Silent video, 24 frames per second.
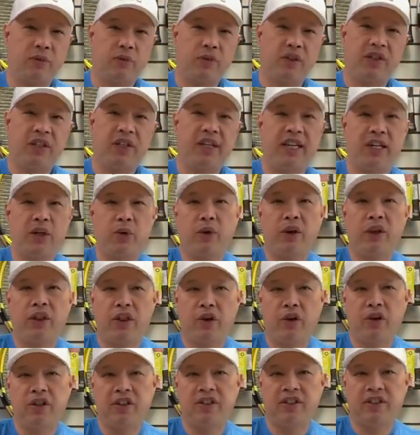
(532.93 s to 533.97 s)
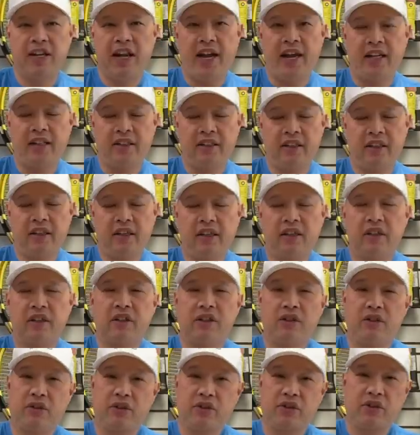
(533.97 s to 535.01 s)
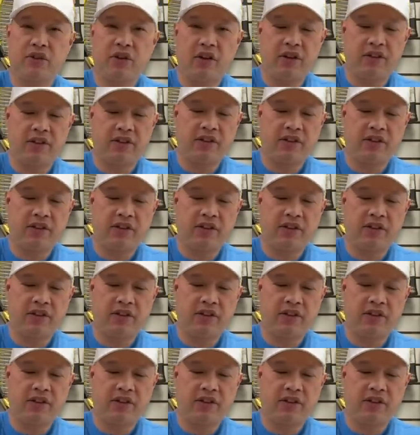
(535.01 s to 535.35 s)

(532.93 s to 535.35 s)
When you get into a third set, you'll start